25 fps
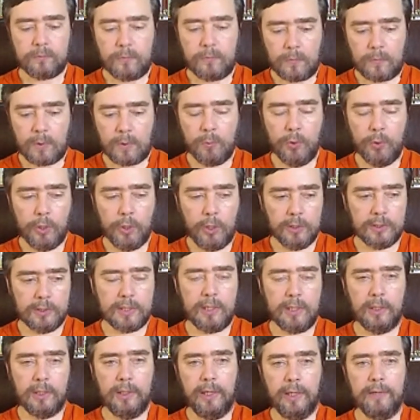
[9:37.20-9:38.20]
We all
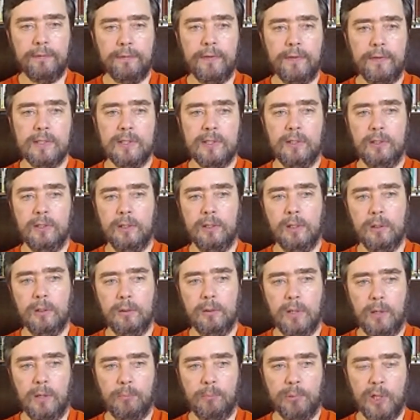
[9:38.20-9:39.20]
start life as a little
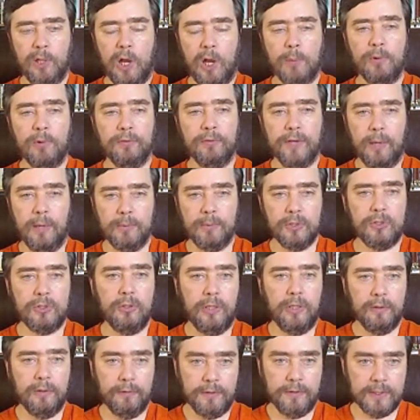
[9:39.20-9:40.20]
blob of
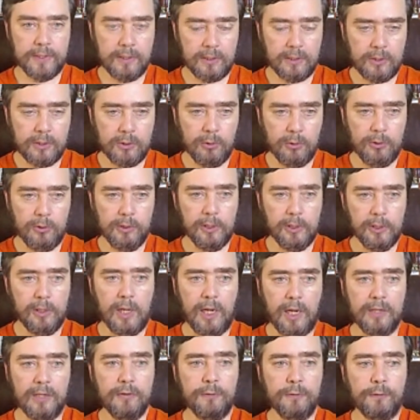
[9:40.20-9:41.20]
chemistry and physics, so a little
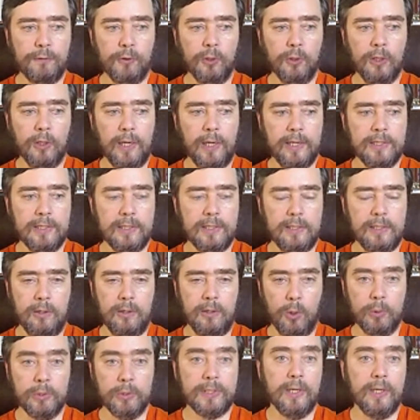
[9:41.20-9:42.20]
unfertilized
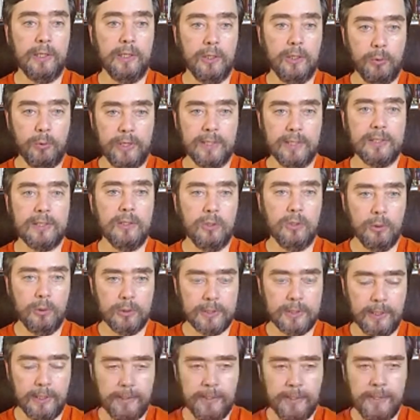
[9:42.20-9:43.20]
oocyte, a quiescent
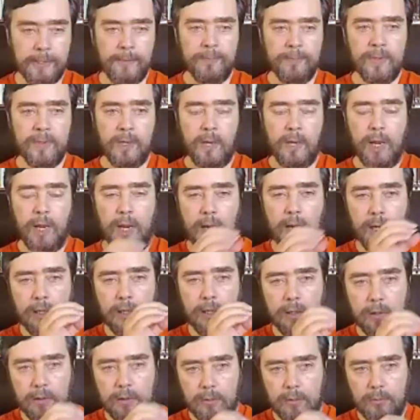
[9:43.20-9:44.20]
oocyte.
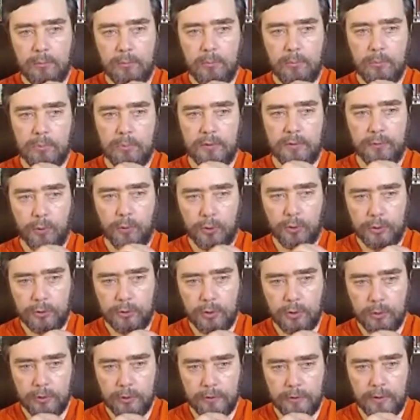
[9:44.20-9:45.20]
And before you
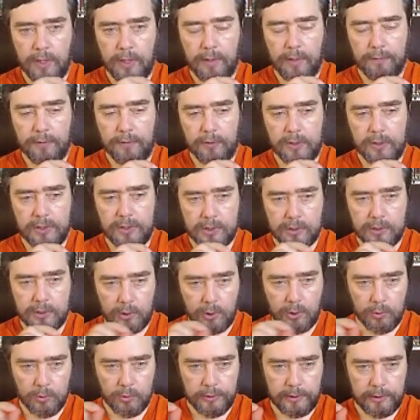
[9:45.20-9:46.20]
know it, very
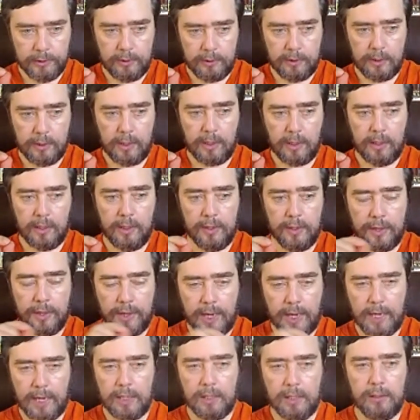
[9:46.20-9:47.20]
slowly,
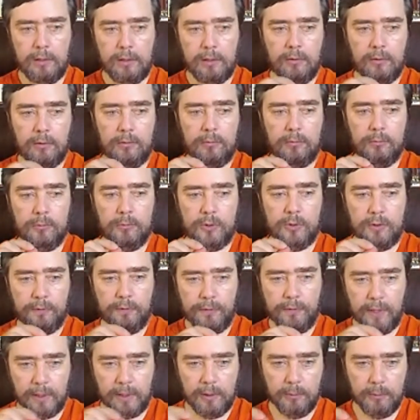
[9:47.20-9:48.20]
that
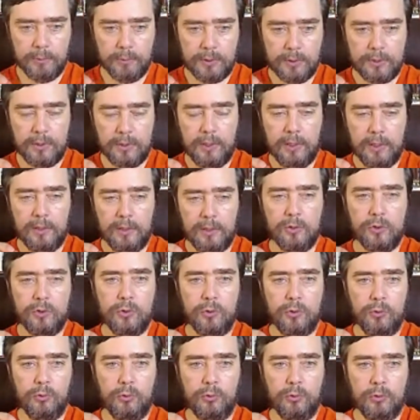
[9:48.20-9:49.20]
develops
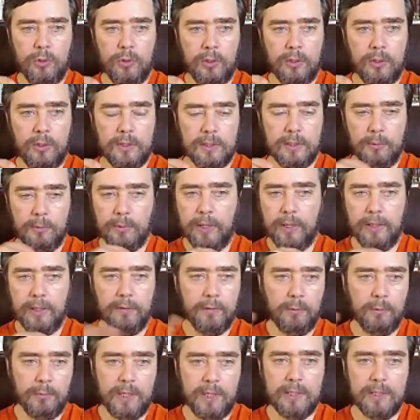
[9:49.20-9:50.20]
into some kind
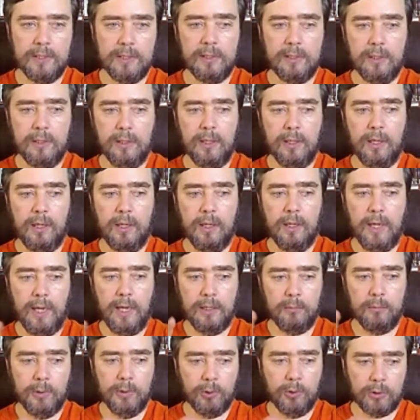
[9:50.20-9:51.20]
of amazing
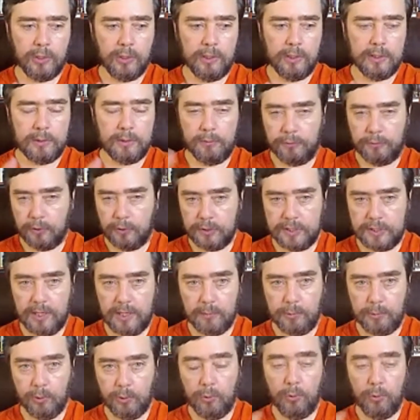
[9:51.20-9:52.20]
animal organism, for
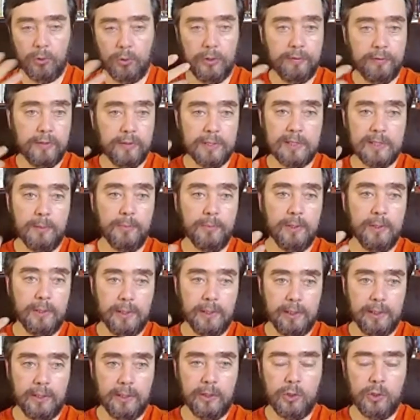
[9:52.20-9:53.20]
example, or even something
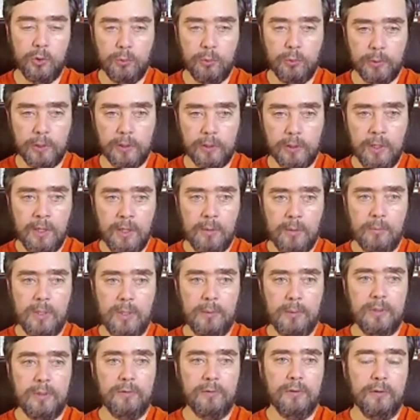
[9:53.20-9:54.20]
like a human,
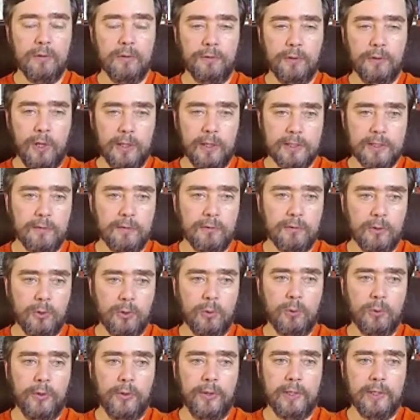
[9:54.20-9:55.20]
maybe even a philosopher who
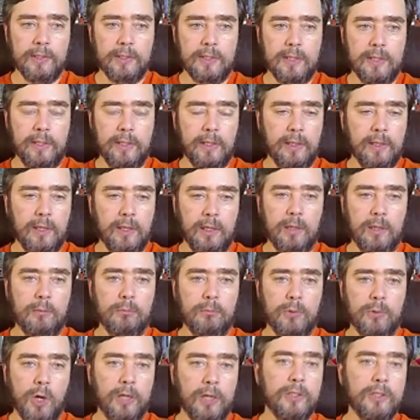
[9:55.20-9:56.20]
will then say that they are
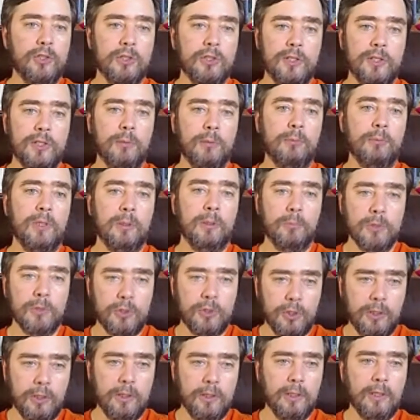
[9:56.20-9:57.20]
not just a mere
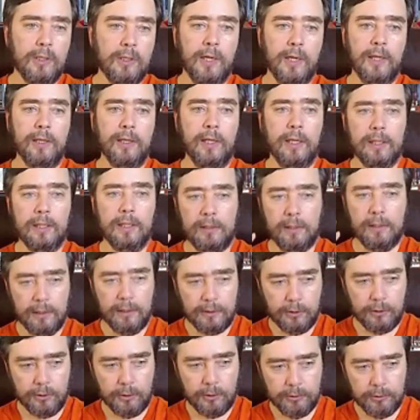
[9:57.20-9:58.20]
machine and that
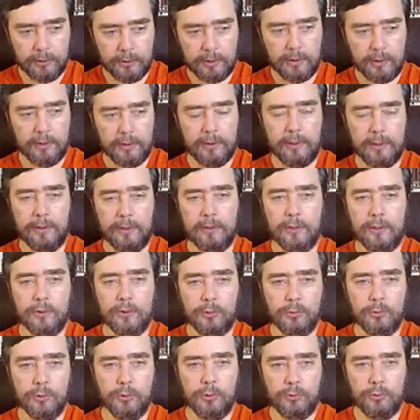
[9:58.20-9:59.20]
they
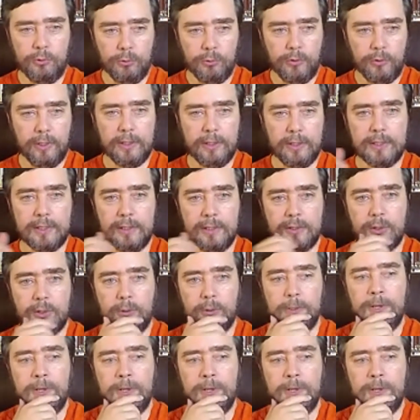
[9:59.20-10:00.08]
do new things and so on.